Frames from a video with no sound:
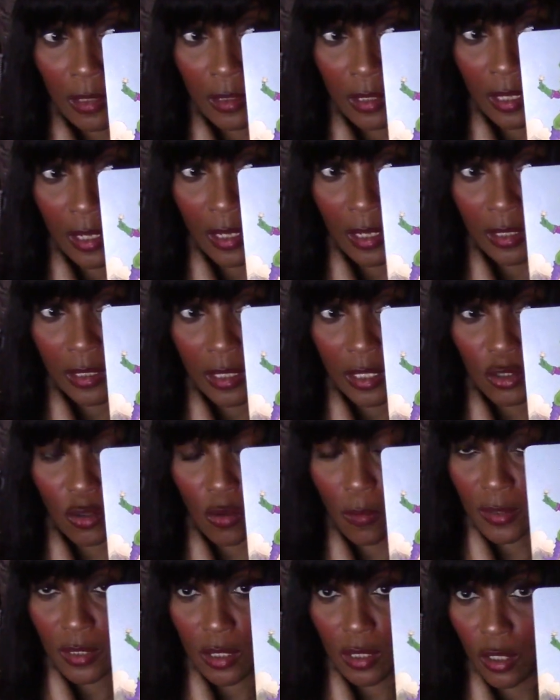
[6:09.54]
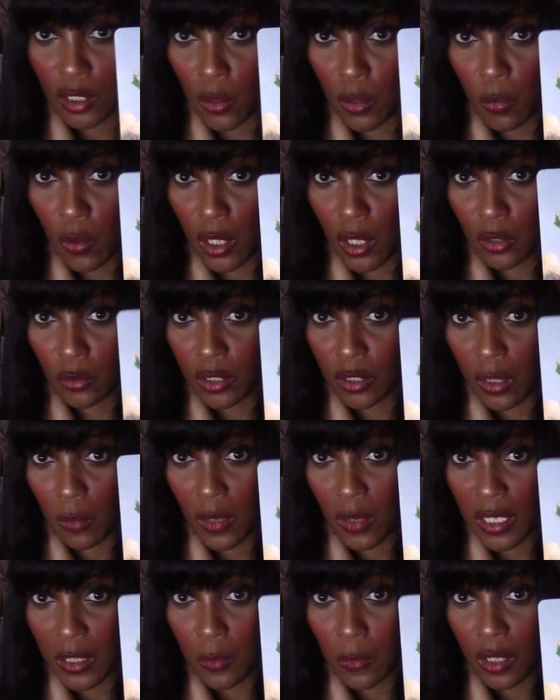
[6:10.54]
Okay, it's almost like you weren't looking
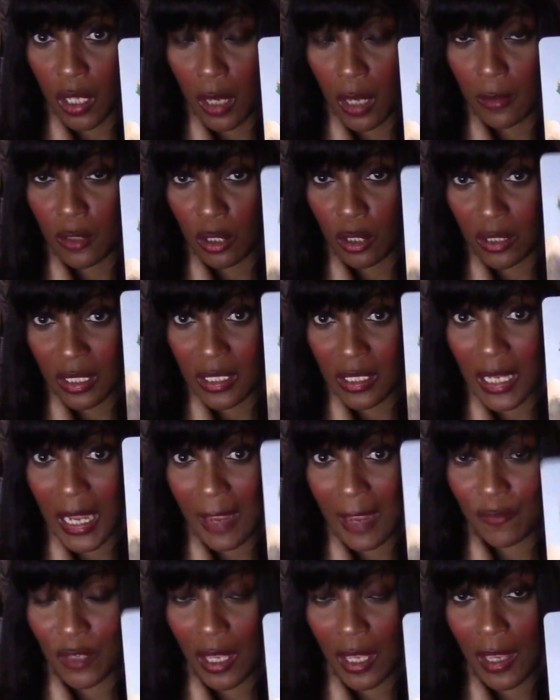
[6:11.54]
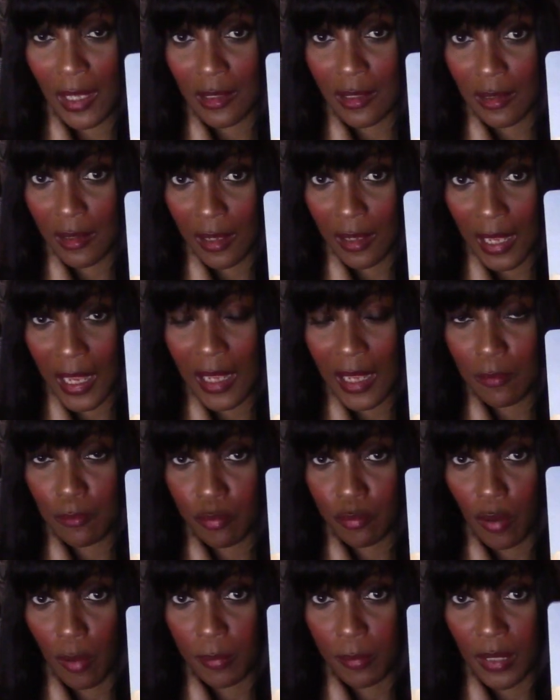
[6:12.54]
where you were going. You didn't have your head in the game
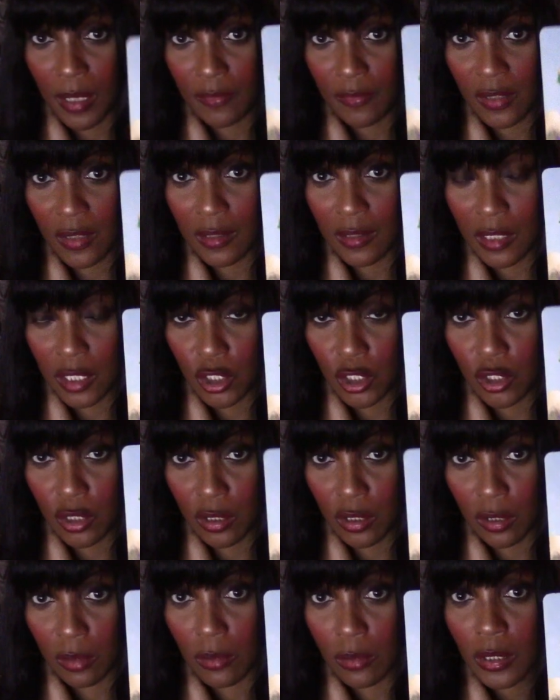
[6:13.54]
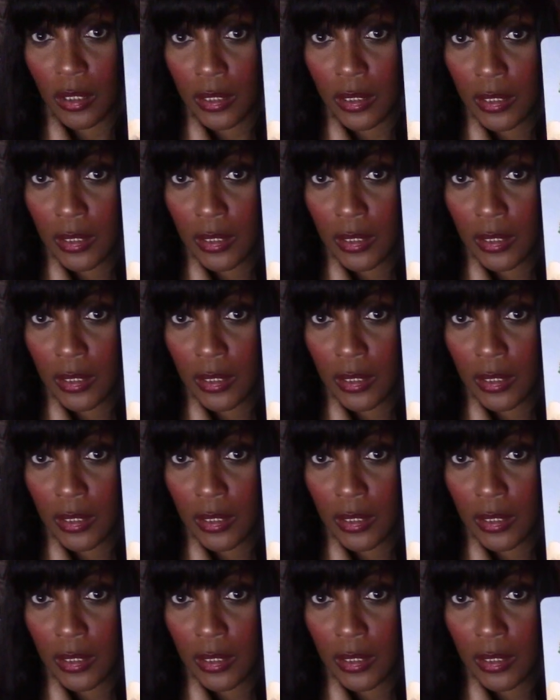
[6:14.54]
properly. I think this is you.